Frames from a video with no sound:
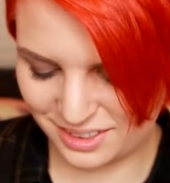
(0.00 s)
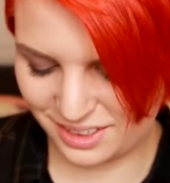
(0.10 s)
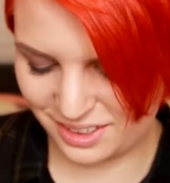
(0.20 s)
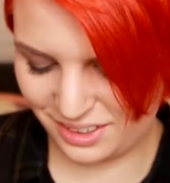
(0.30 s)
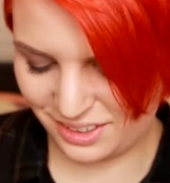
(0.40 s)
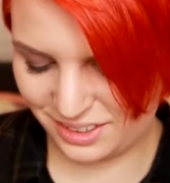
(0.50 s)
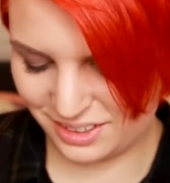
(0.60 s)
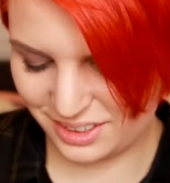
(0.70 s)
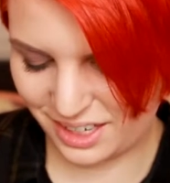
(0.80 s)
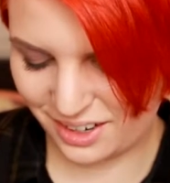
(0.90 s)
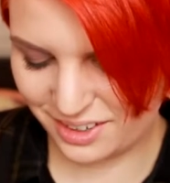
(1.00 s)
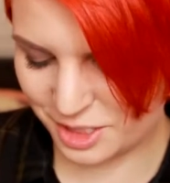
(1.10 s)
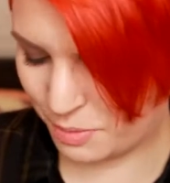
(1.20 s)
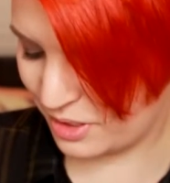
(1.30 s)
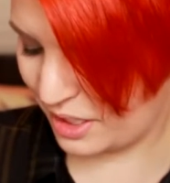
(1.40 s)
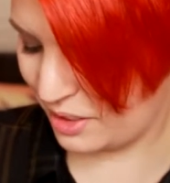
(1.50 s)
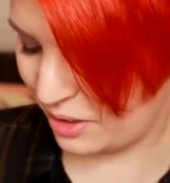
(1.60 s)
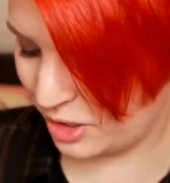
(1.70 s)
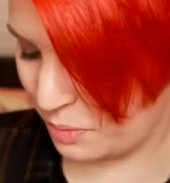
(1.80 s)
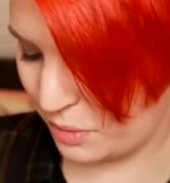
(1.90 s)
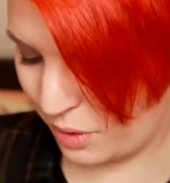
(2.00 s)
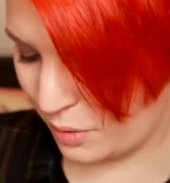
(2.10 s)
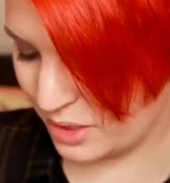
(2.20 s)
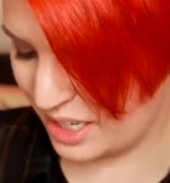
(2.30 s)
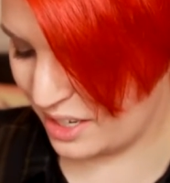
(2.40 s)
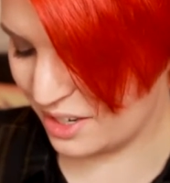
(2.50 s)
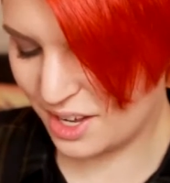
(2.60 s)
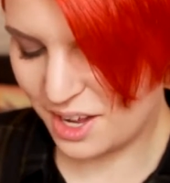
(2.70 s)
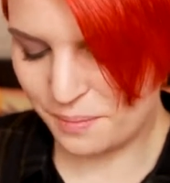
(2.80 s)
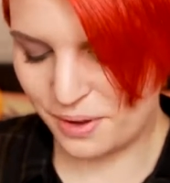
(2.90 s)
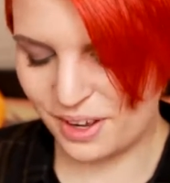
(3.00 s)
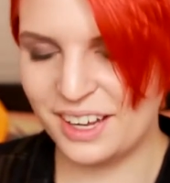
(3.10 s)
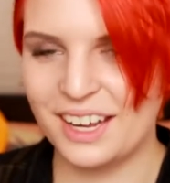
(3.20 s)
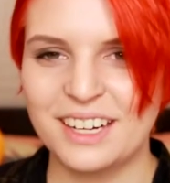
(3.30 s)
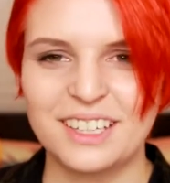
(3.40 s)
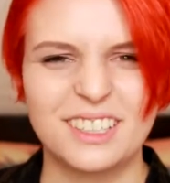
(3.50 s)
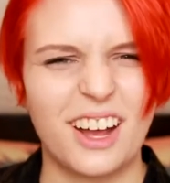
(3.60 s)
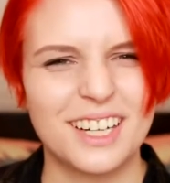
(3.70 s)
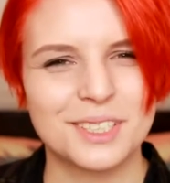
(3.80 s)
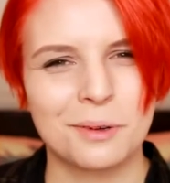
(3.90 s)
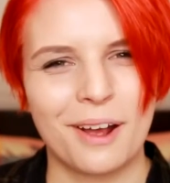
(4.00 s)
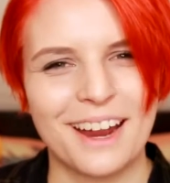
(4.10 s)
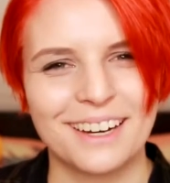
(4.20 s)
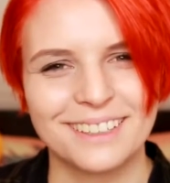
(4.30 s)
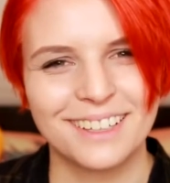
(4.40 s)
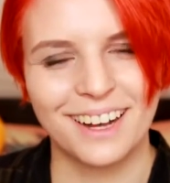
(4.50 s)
oh, it kind of smells like the hospital I was in, but in a nice way.